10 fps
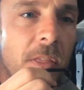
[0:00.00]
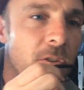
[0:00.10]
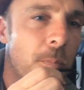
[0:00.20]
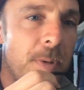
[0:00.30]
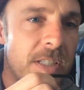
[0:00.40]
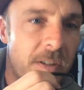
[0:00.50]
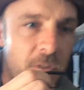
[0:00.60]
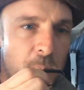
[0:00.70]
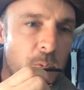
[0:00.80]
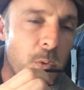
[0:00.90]
There's a big
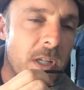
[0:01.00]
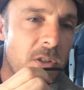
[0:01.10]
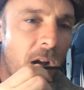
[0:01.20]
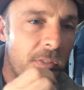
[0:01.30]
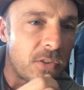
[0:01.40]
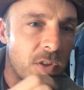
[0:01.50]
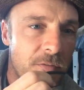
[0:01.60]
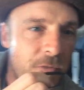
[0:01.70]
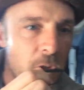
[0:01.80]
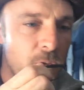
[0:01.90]
difference between a dog that's
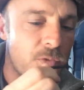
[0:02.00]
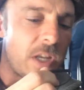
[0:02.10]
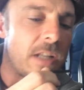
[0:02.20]
confused